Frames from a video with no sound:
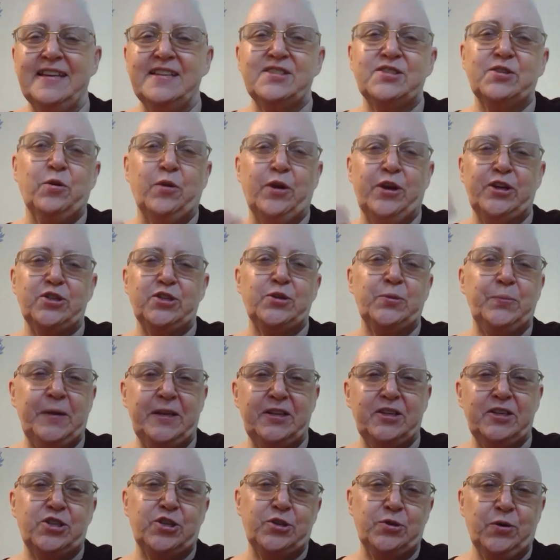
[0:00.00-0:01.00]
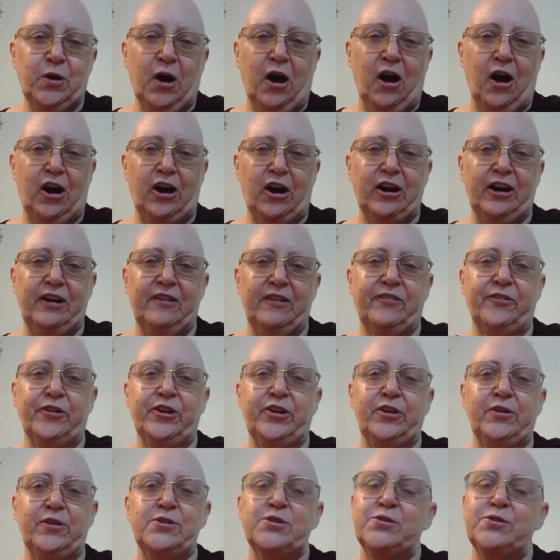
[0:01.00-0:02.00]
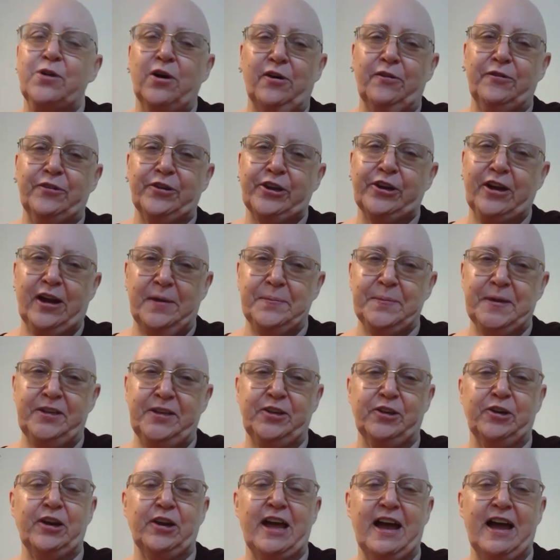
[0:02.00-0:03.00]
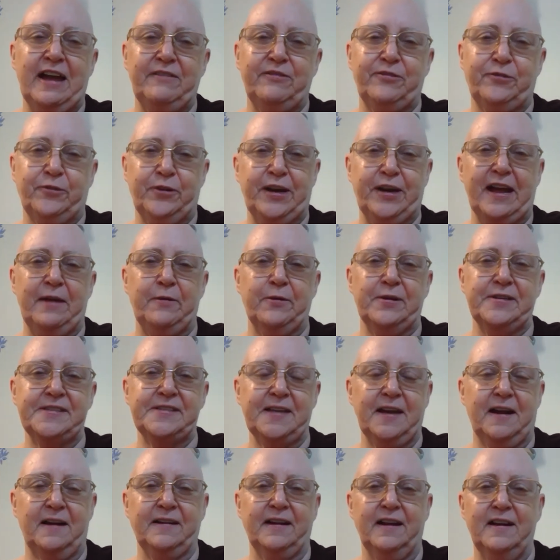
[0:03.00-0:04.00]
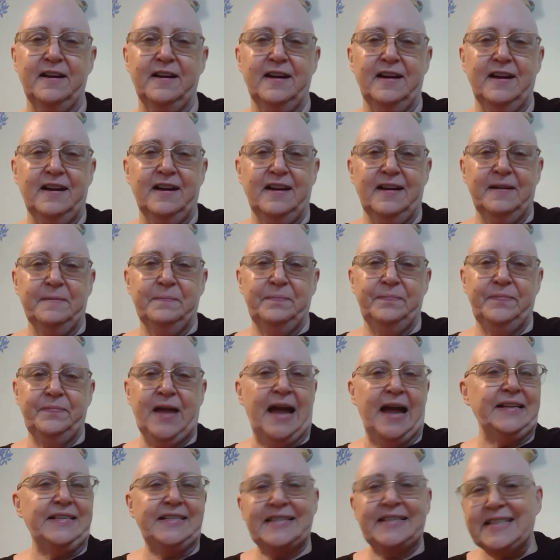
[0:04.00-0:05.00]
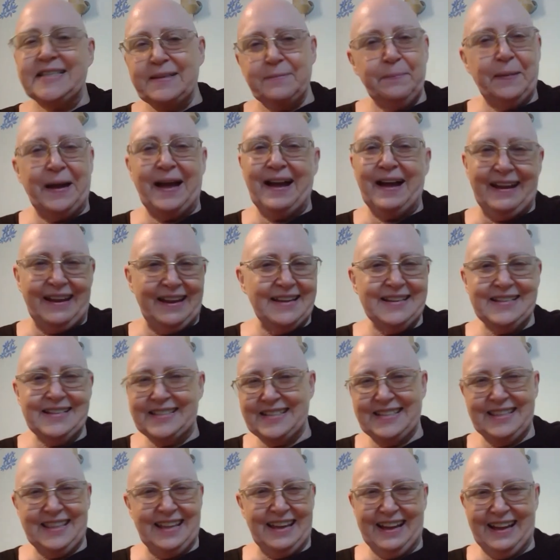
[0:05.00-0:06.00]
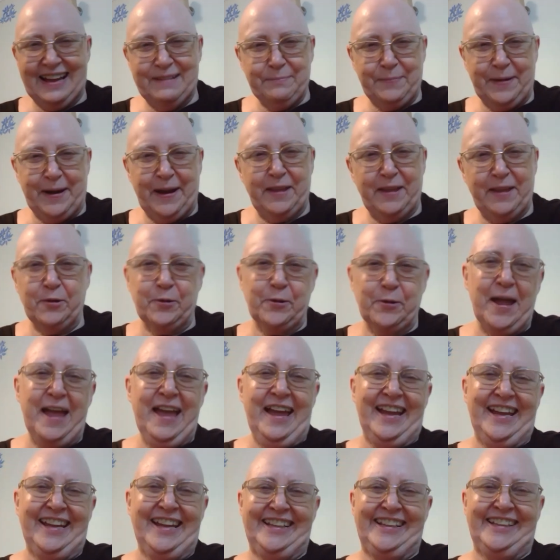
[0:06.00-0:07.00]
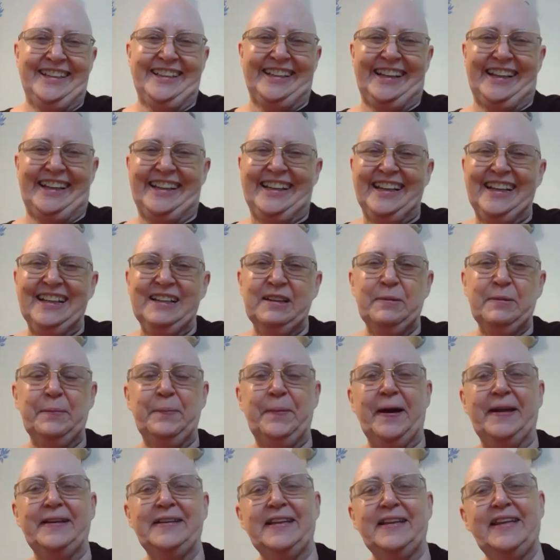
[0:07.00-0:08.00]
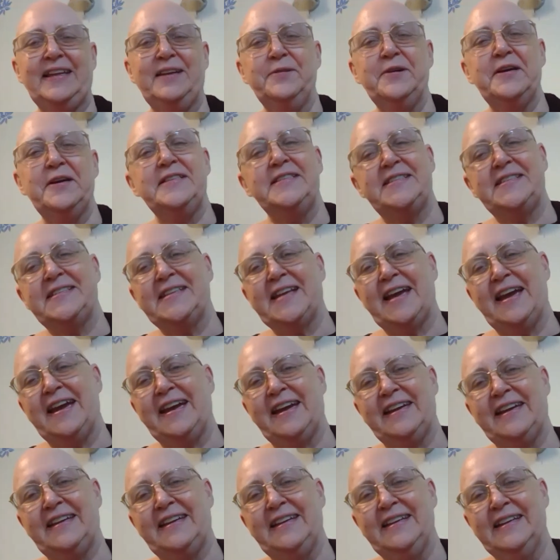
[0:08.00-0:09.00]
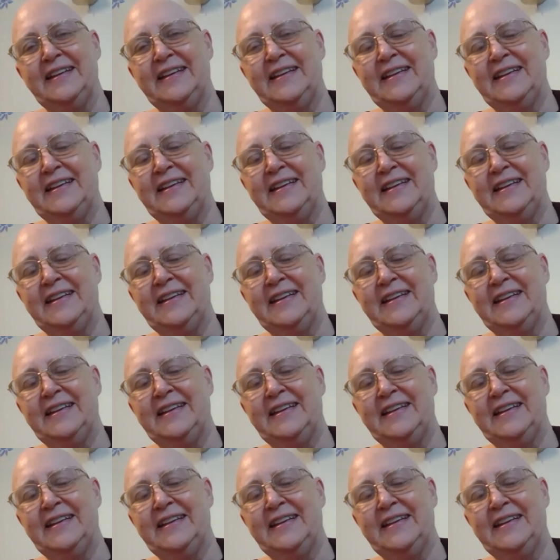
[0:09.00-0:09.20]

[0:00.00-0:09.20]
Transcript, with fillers: is going to be too hard for you to overcome in your life when I was young. I didn't buy into that, by the way. But he would say,